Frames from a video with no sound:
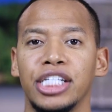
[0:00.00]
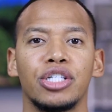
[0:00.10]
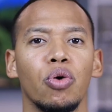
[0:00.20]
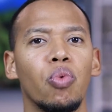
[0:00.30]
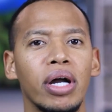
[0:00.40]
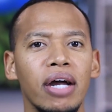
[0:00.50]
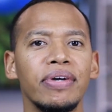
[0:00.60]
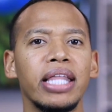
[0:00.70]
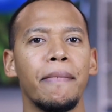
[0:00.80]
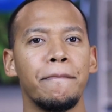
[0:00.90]
And so
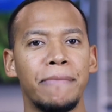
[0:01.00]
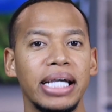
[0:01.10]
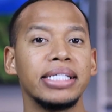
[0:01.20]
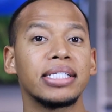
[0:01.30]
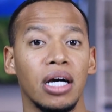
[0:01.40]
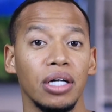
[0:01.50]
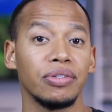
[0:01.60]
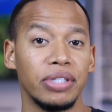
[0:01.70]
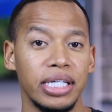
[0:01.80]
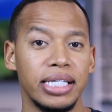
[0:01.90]
whatever that base
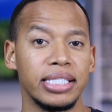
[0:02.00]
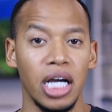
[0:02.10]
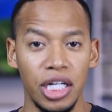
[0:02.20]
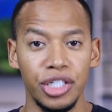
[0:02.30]
color is, the